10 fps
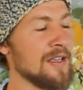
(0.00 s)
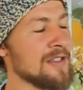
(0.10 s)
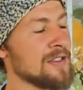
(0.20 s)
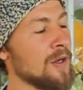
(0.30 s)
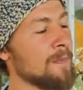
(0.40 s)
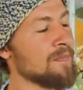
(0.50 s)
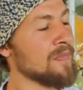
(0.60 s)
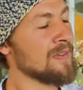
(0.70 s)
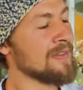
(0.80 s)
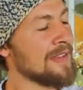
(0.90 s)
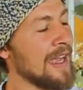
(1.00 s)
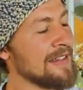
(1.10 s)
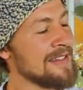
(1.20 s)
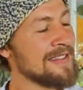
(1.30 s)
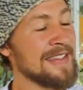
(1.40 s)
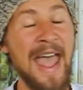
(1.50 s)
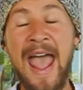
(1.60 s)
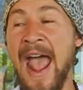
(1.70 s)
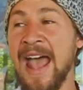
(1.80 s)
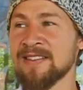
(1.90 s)
So then this is the
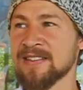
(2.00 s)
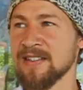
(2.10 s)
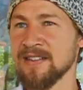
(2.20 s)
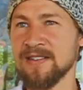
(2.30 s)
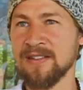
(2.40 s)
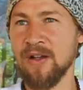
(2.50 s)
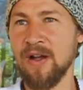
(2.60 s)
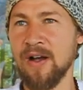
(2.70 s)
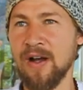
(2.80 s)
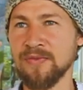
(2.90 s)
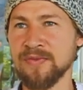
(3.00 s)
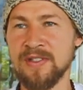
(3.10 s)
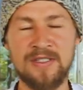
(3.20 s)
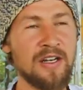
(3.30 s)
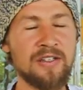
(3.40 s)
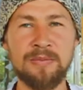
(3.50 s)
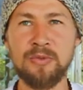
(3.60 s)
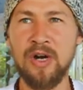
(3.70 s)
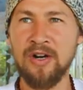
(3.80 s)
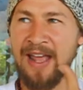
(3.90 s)
essence of the sun and the
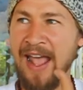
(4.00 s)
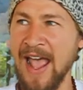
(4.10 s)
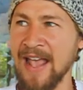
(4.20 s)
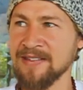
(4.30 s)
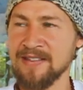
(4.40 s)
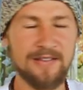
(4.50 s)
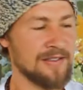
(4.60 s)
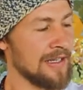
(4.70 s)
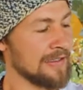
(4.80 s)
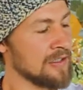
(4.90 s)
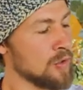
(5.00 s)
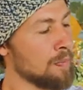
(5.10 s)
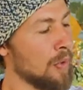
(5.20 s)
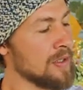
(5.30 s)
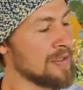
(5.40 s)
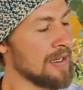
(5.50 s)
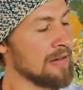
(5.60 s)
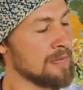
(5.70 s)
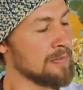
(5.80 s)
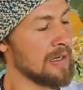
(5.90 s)
moon are the essence, like these 2 points
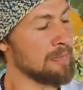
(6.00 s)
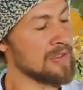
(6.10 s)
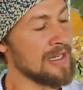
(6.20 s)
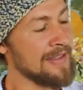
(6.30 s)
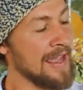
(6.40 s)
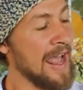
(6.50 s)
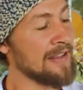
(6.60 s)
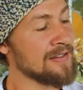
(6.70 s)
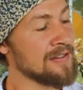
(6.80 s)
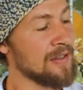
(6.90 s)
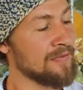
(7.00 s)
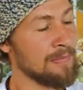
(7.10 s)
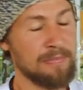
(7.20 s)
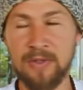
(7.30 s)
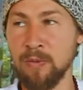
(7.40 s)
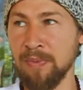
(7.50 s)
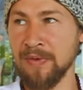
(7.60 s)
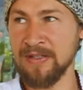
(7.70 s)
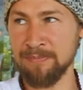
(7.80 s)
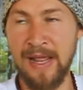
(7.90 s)
represent the essence of
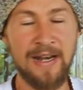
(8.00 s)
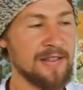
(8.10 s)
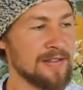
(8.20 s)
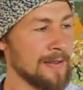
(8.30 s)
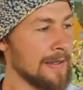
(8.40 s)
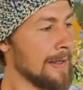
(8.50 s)
these planets.